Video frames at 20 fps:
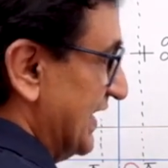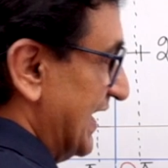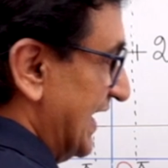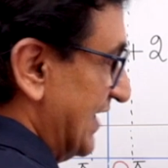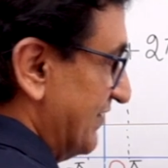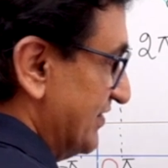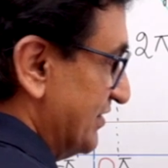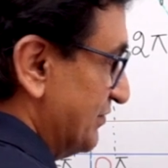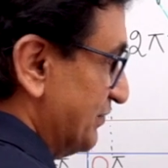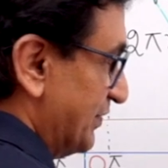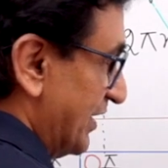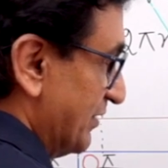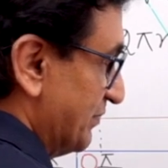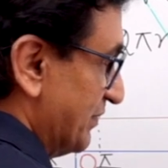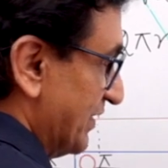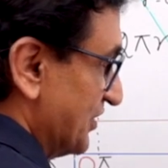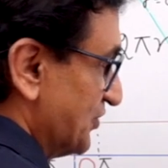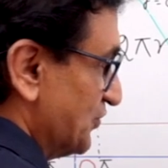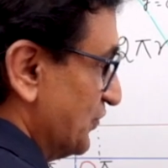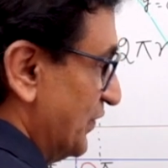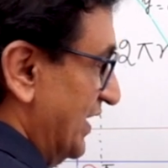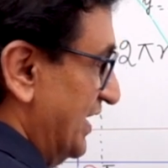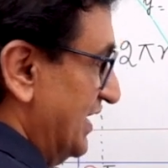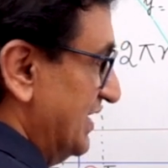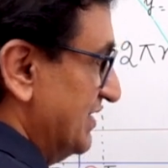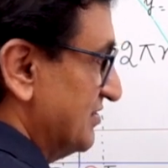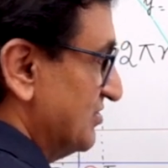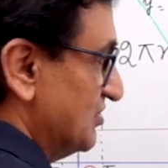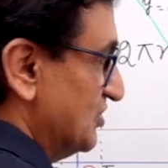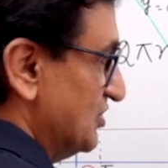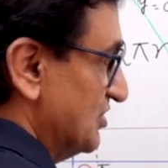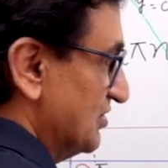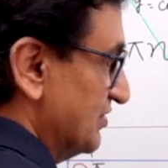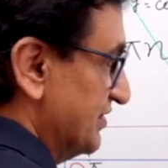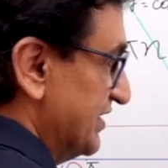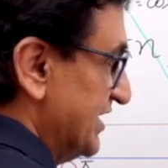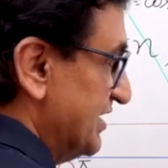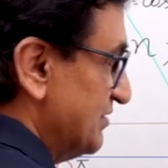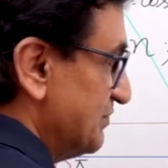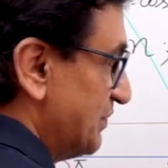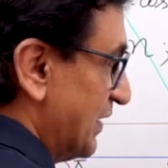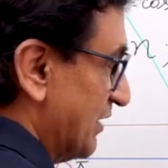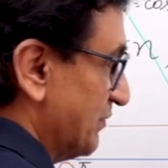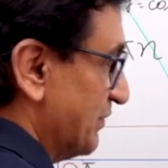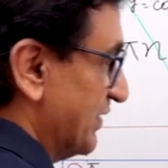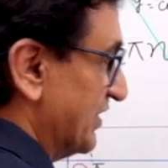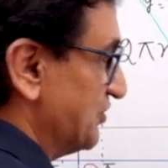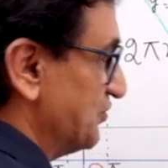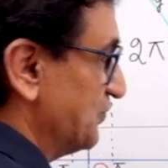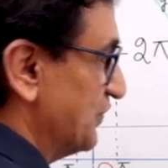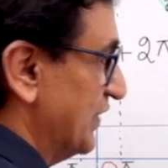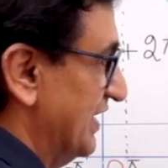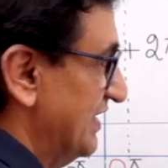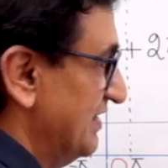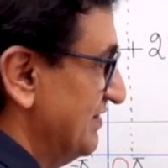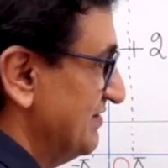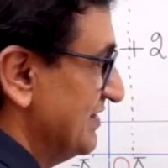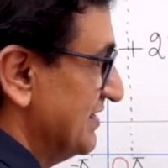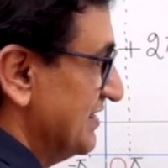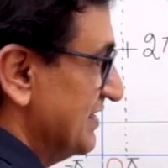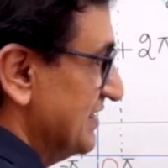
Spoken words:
11 pi by 12, 13 pi by 12,